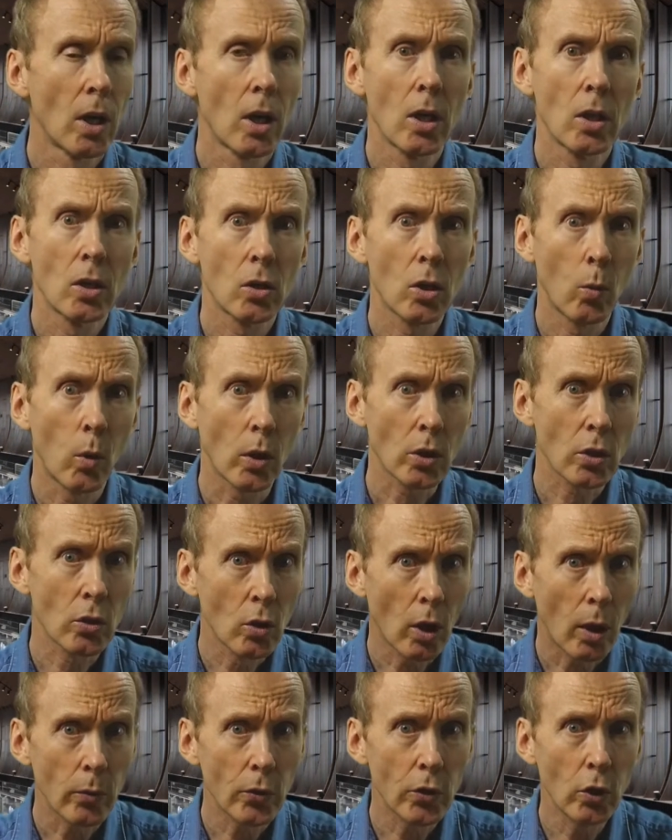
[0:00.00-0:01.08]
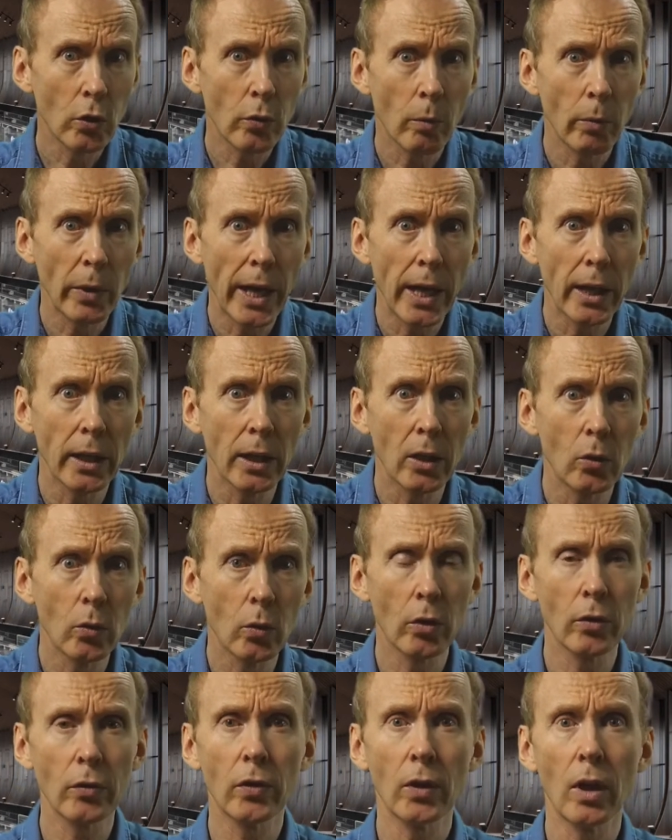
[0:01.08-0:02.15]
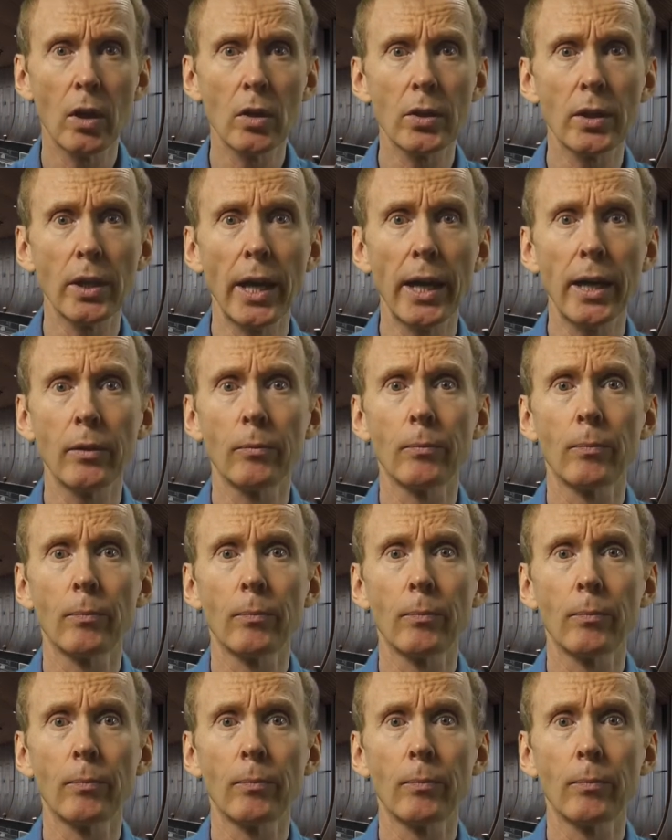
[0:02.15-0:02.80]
So what stops you from getting into a flow state?